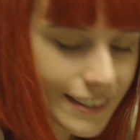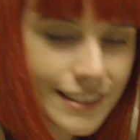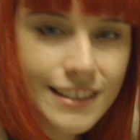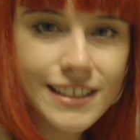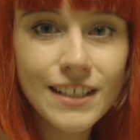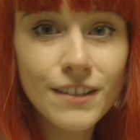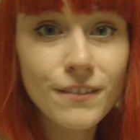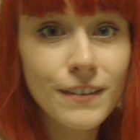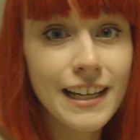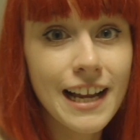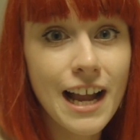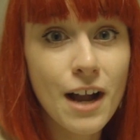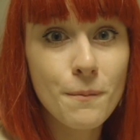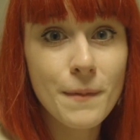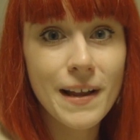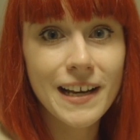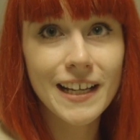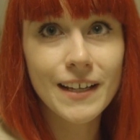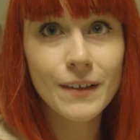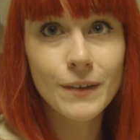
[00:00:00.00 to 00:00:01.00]
considering how
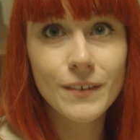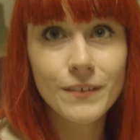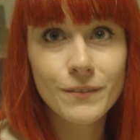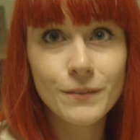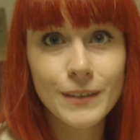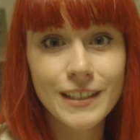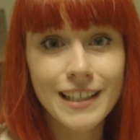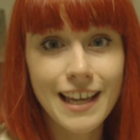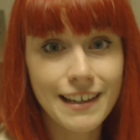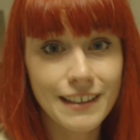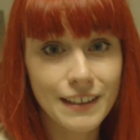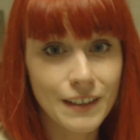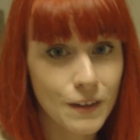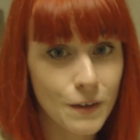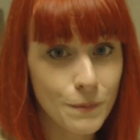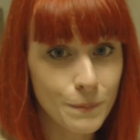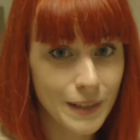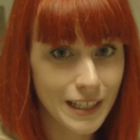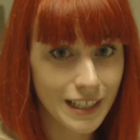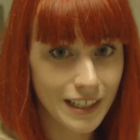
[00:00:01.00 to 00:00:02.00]
many were landing
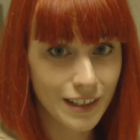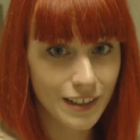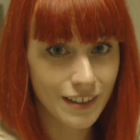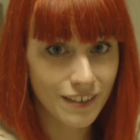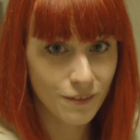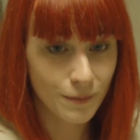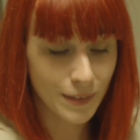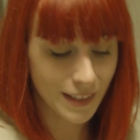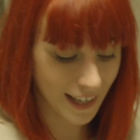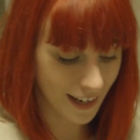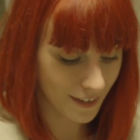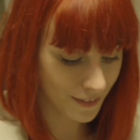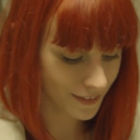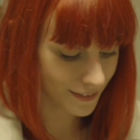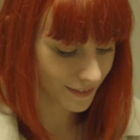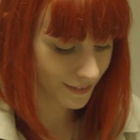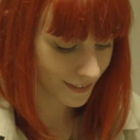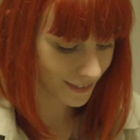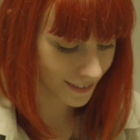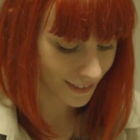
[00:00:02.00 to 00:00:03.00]
on me
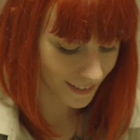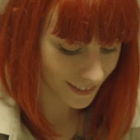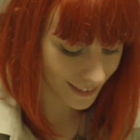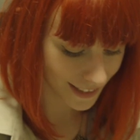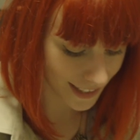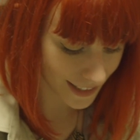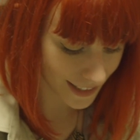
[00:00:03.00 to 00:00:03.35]
without